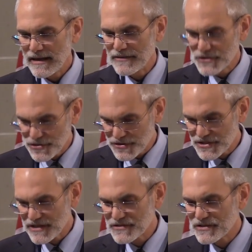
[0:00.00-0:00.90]
And the church
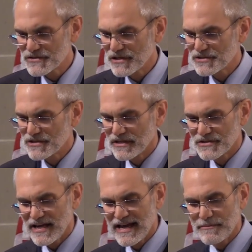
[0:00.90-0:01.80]
says that such
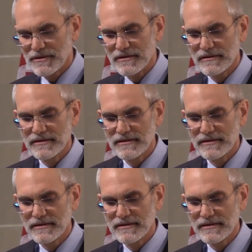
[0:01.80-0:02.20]
things happen.